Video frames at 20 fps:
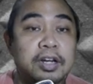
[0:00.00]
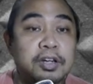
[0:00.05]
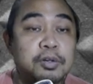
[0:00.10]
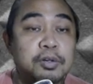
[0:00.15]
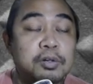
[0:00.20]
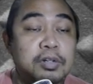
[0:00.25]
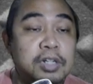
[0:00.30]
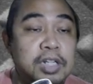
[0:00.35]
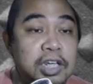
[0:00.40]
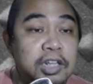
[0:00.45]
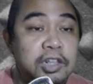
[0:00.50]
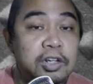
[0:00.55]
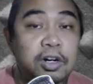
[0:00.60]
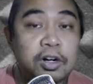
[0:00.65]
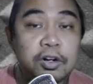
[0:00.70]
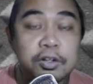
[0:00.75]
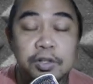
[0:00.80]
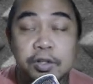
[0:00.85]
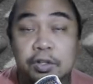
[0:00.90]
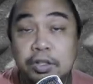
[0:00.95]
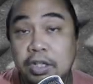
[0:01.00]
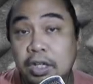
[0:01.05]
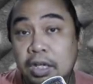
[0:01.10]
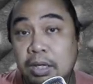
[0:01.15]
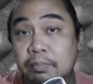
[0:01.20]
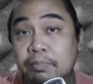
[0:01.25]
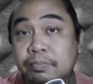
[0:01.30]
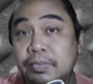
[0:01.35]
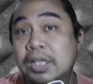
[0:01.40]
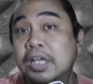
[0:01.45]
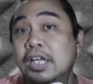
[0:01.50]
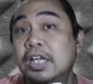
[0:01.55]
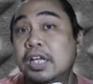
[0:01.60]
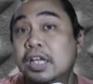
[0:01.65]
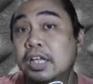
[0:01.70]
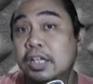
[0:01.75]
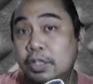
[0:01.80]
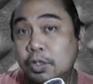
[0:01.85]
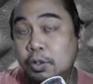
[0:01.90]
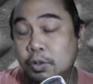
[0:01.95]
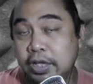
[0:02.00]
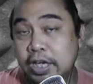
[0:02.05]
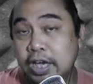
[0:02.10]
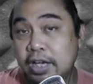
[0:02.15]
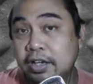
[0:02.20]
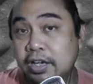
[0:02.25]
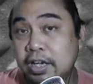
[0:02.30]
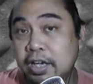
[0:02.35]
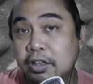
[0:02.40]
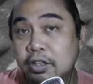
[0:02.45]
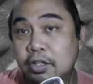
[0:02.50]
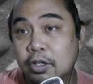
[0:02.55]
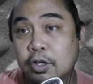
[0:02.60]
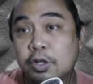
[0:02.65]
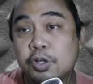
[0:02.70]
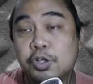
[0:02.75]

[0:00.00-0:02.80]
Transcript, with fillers: you need her on your team, you can get her.